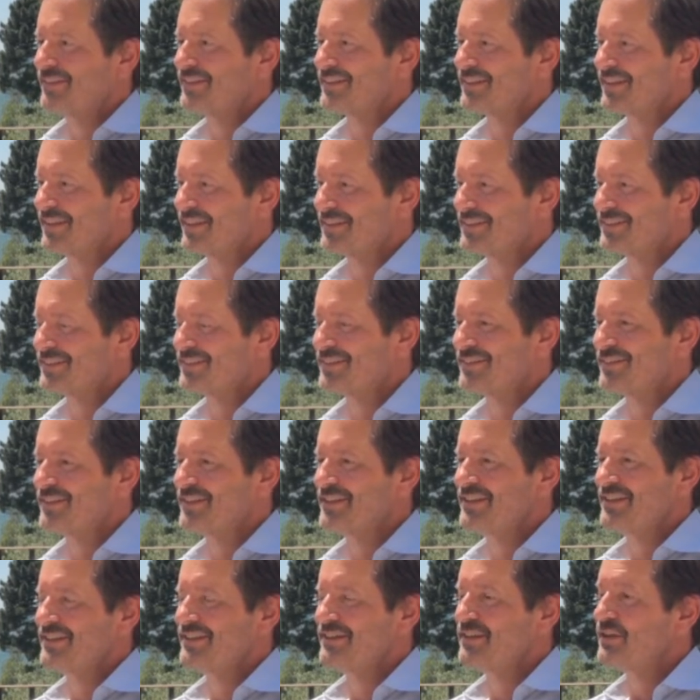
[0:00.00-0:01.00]
Well, class
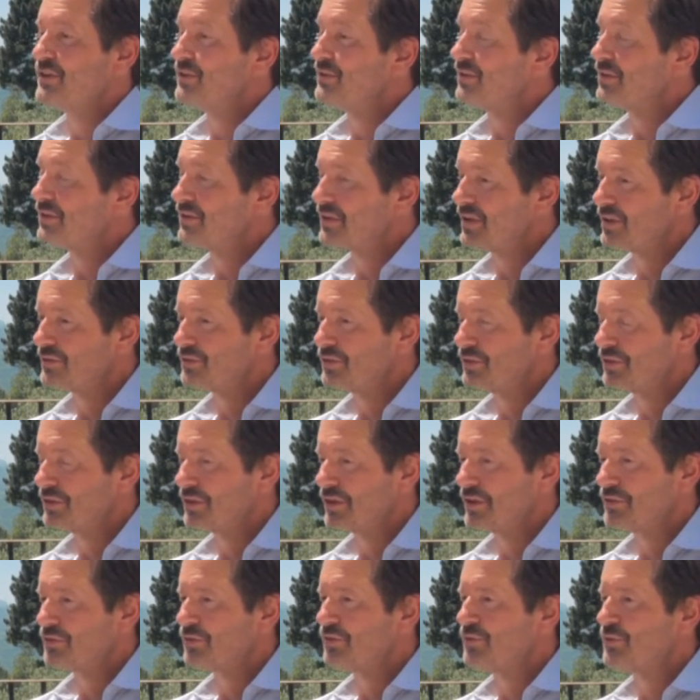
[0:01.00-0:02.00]
3, no, no, actually
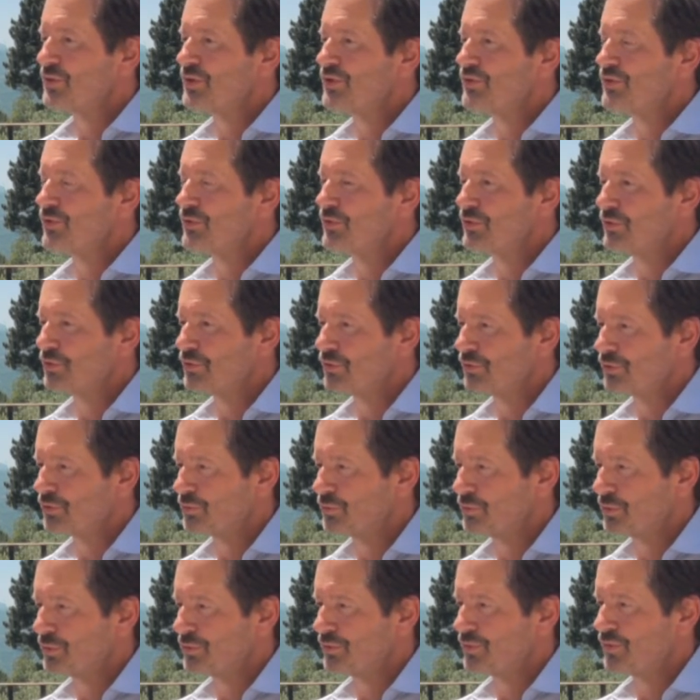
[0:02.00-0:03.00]
class 3s are useful
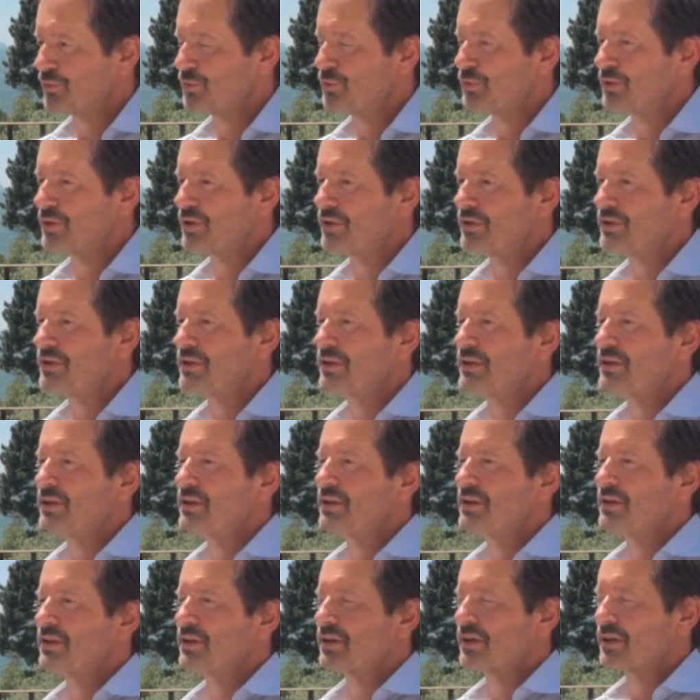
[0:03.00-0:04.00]
experiments as well.
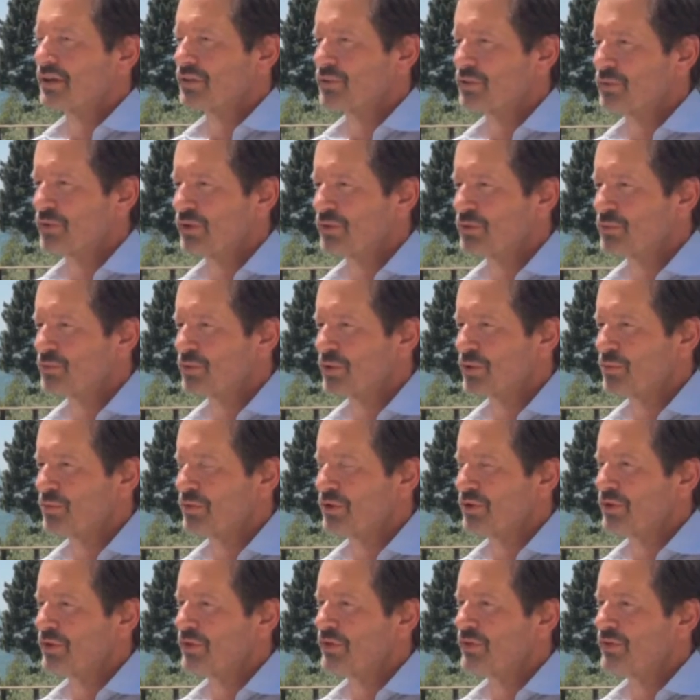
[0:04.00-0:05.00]
Class 3
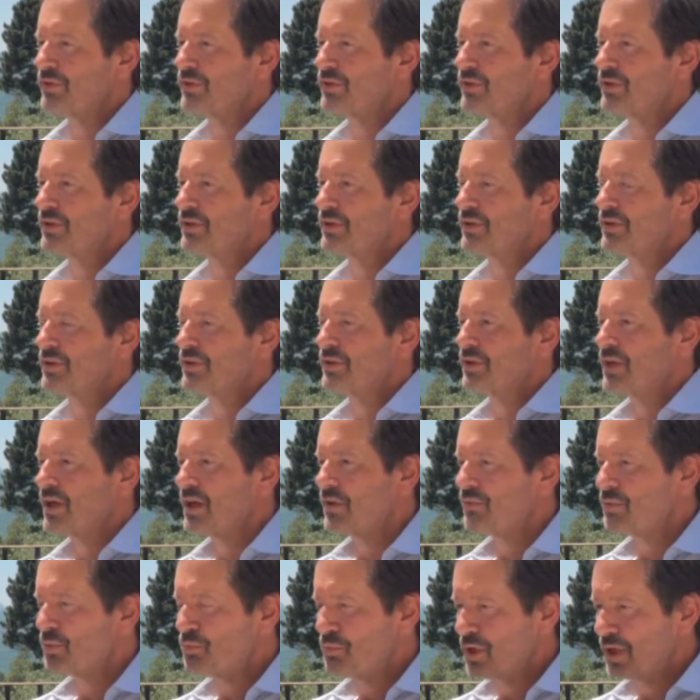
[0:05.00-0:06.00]
experiment is, I
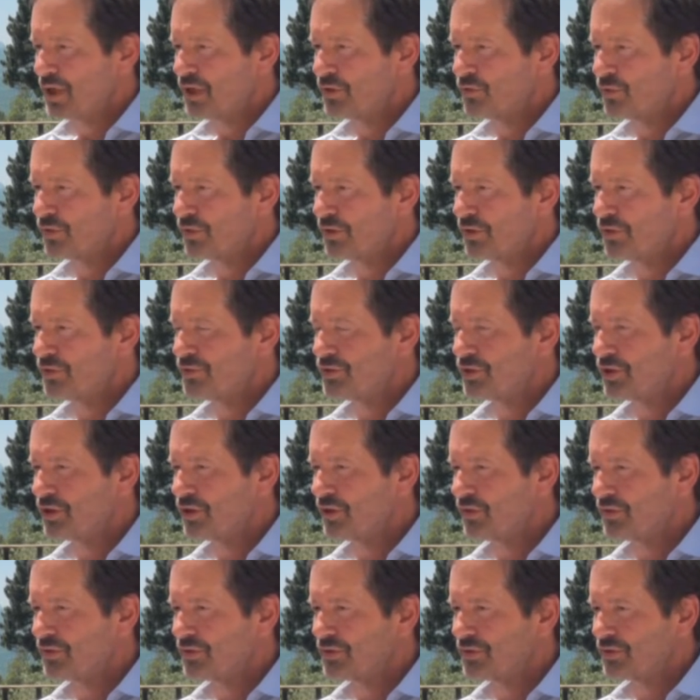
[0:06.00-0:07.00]
have a band on the
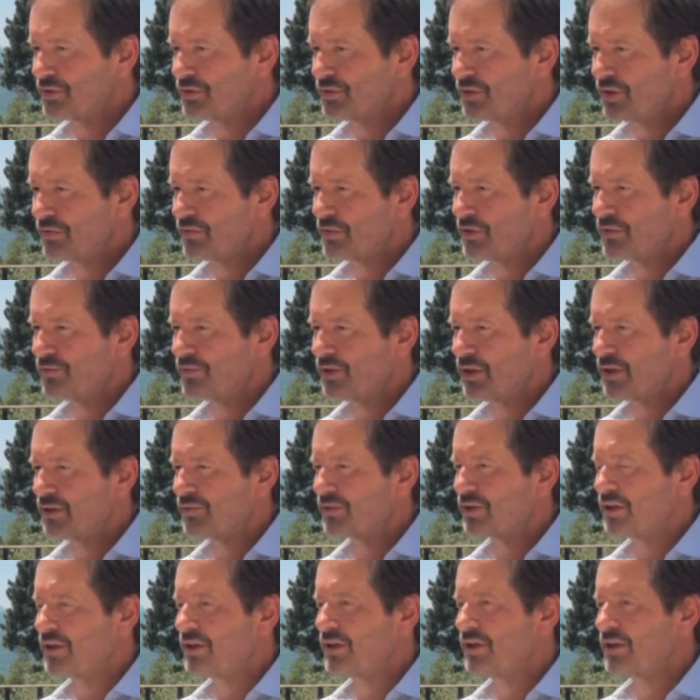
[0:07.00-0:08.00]
gel, it's
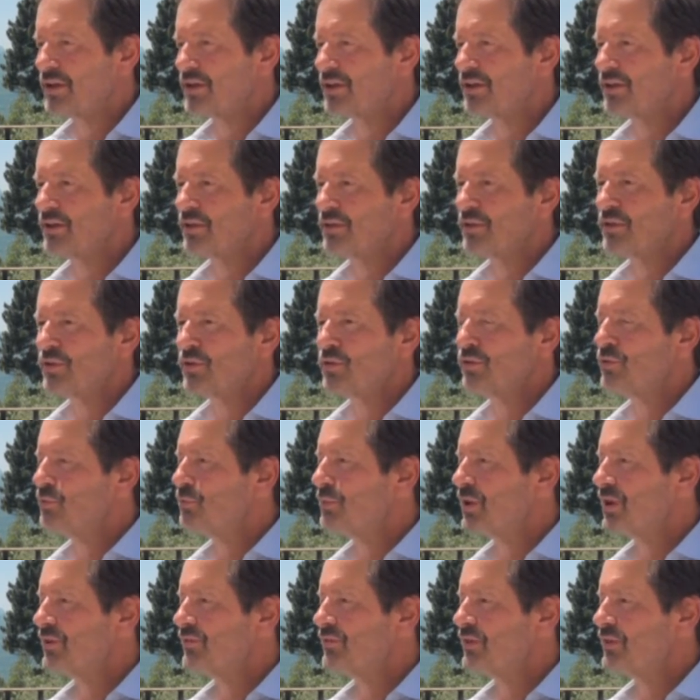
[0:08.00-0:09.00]
75K.
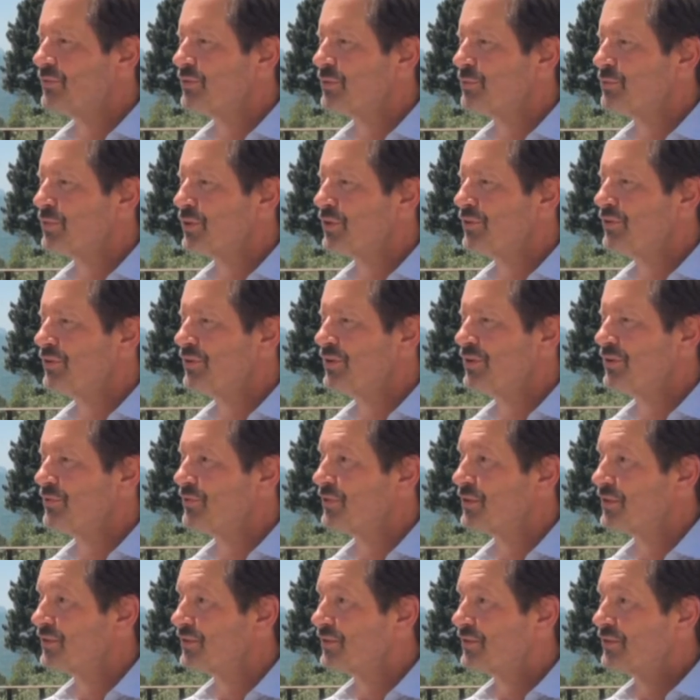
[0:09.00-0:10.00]
Oh, my favorite
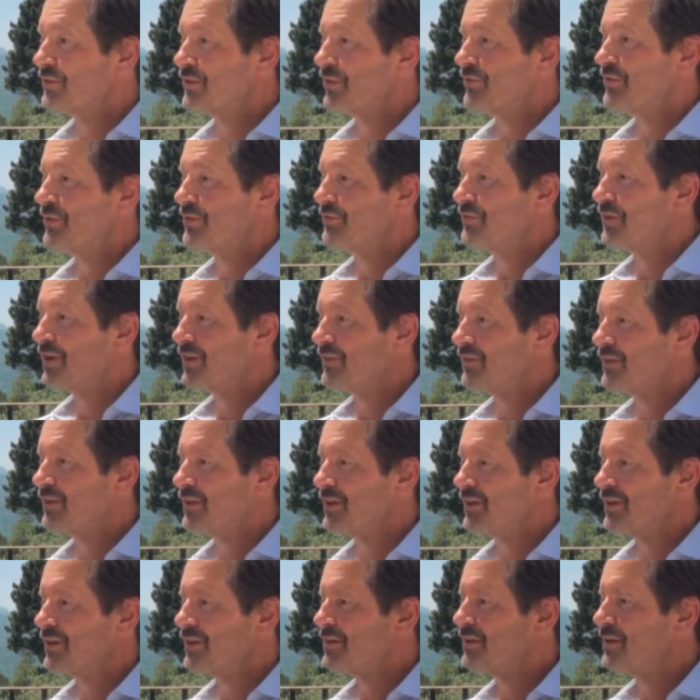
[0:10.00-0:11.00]
protein runs at
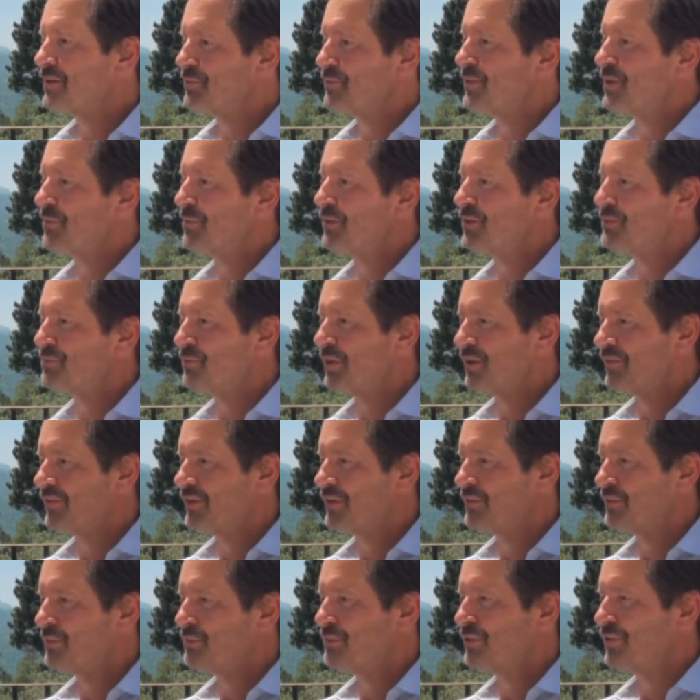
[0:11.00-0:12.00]
75K. I think maybe it's my
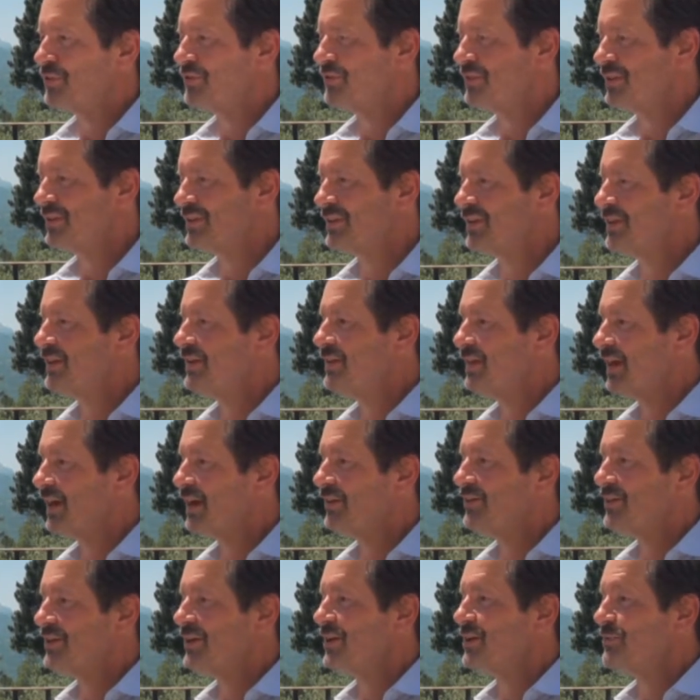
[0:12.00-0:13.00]
favorite protein.
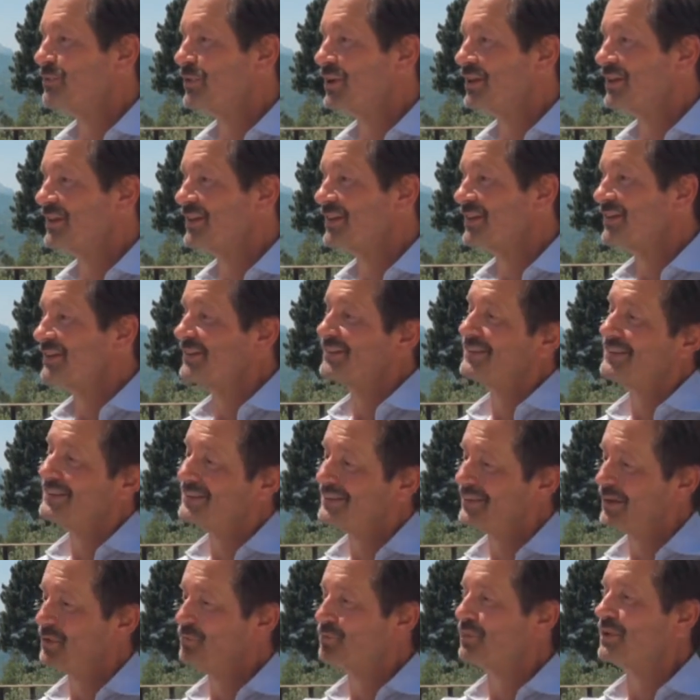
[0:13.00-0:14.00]
I have an antibody against
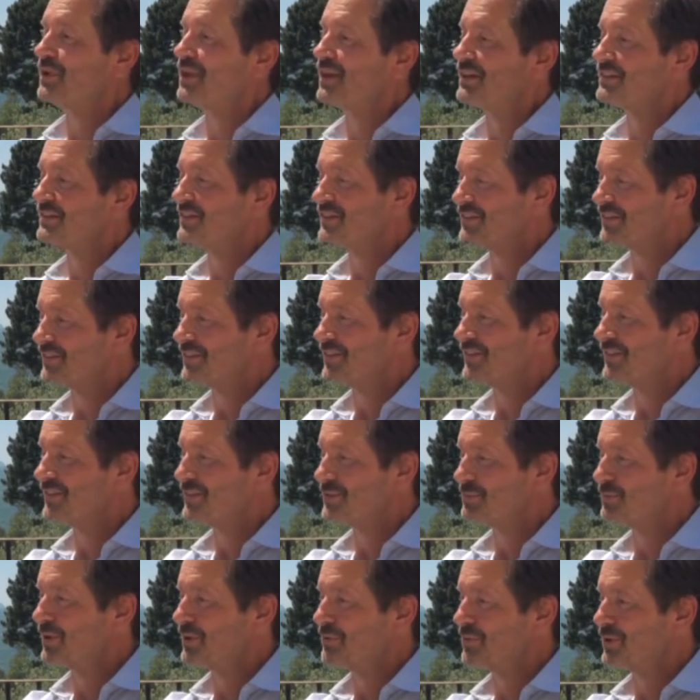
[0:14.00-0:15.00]
it. I'll blot to see if
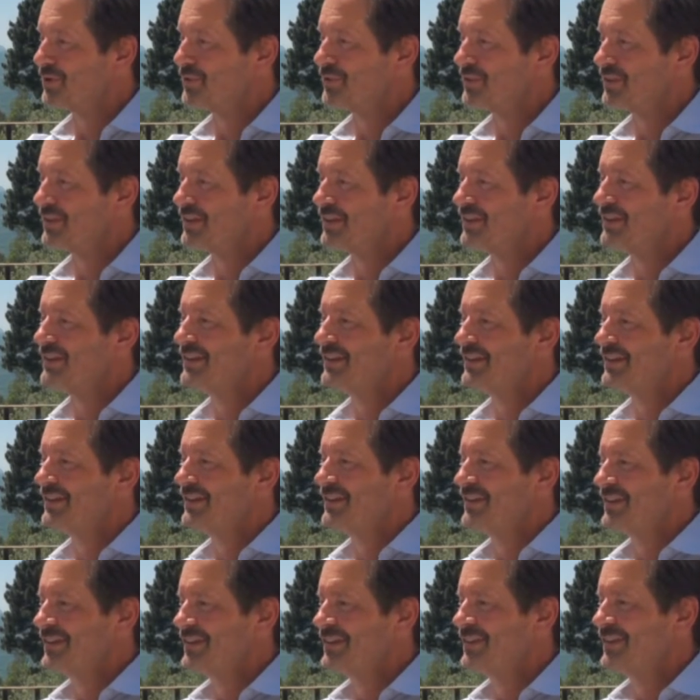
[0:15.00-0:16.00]
it's my protein.
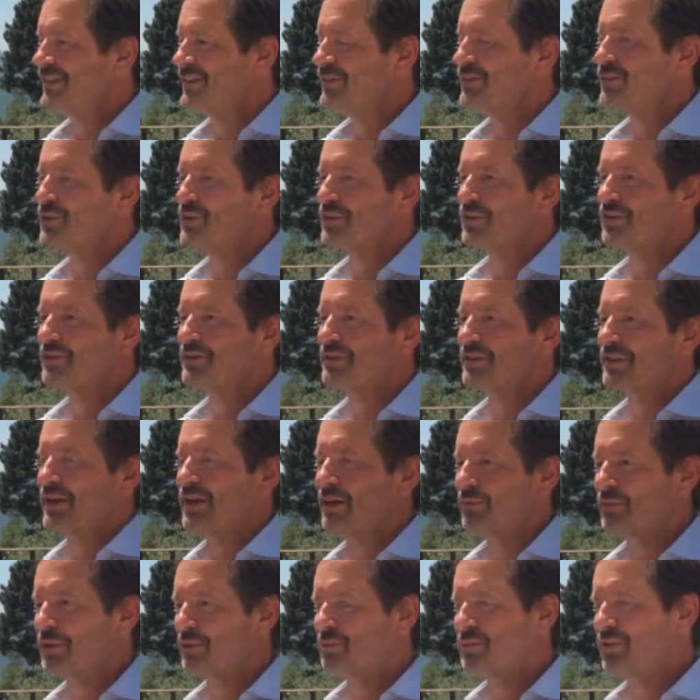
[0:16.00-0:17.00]
And of course,
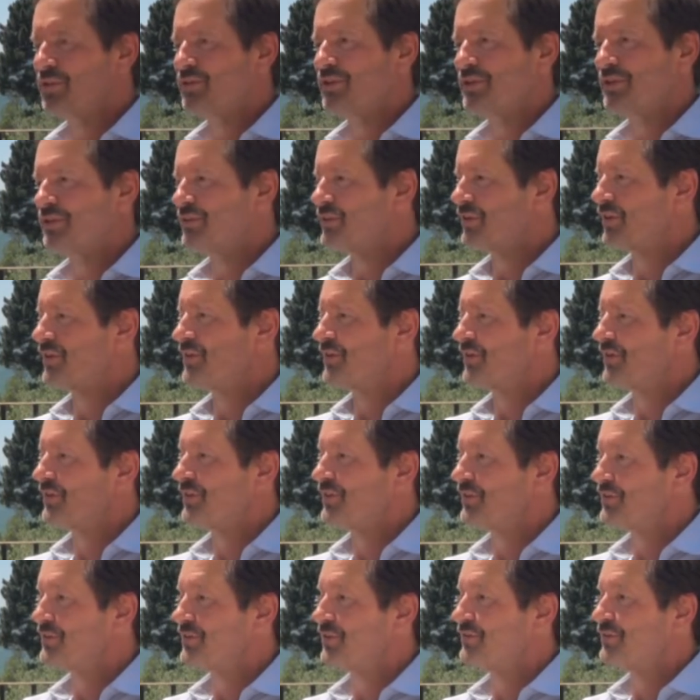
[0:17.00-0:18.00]
how many proteins are there
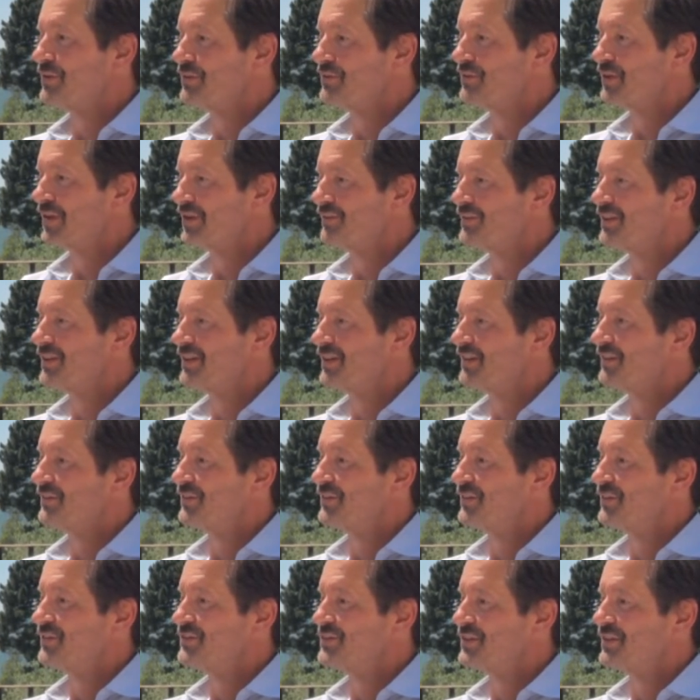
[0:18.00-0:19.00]
that are
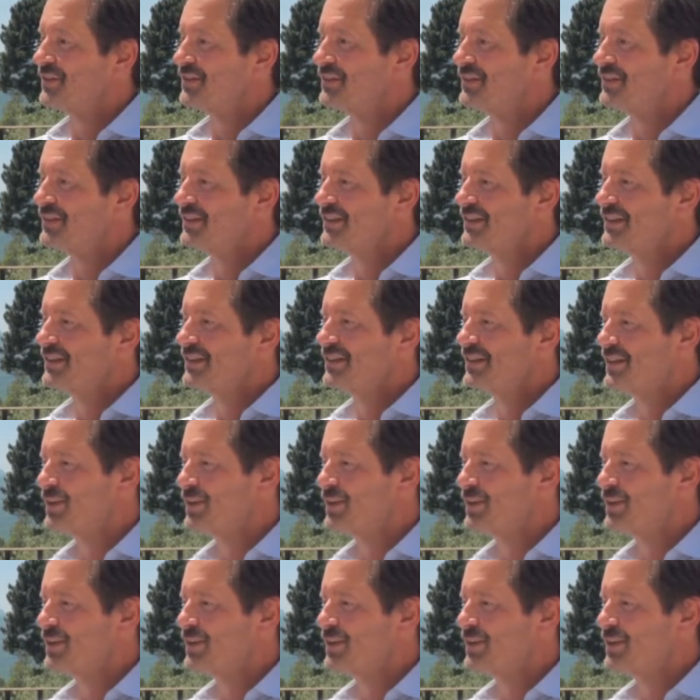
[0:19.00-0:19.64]
75K on the gel?